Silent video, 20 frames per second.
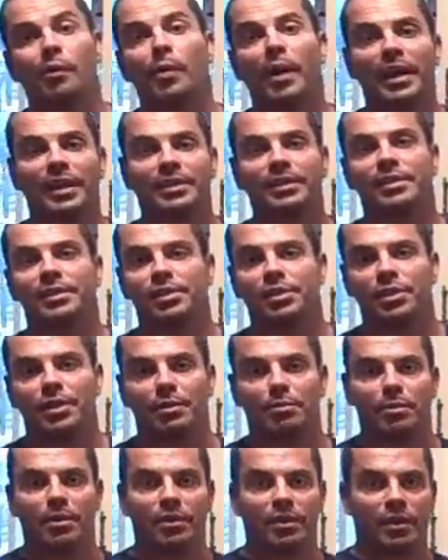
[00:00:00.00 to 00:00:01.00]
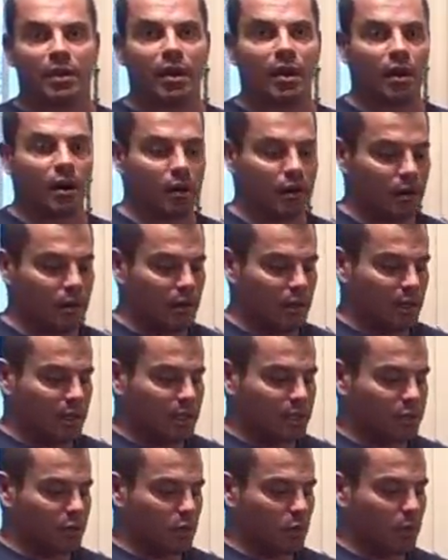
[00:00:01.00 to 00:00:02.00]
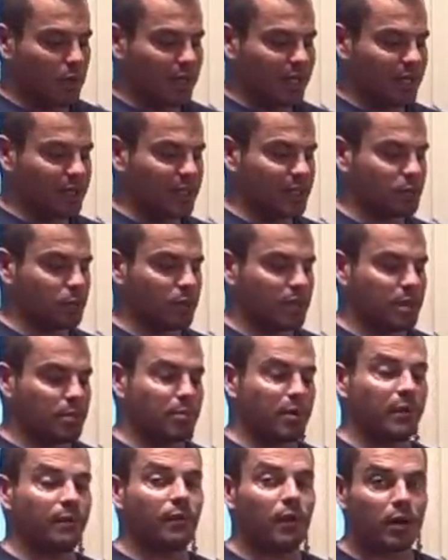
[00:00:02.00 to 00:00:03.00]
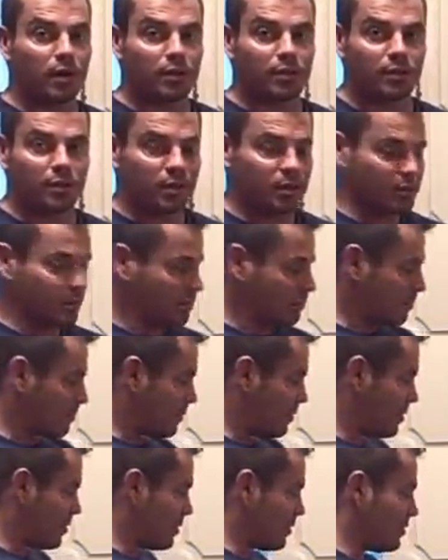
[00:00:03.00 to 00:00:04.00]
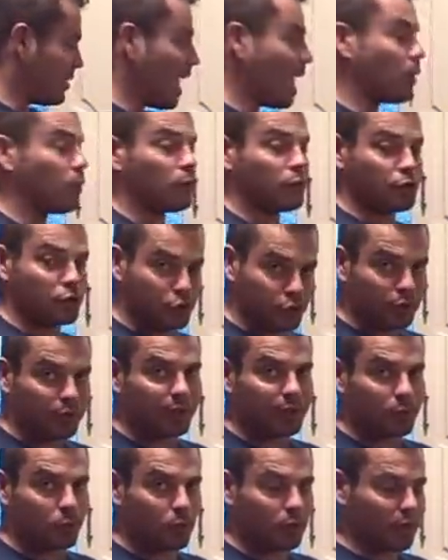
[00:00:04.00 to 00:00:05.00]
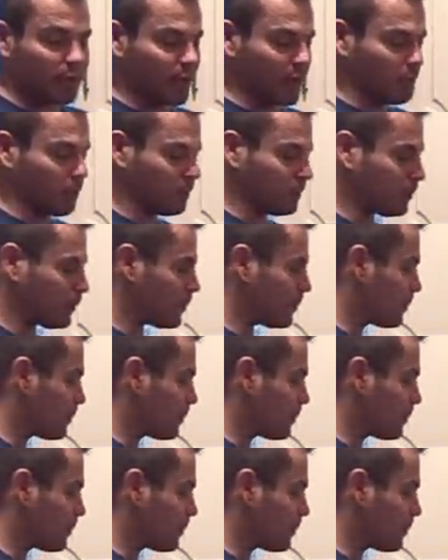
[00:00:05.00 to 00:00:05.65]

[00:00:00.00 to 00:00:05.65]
my way to the gym in the car. So I want to get this one in me first, that one during the workout.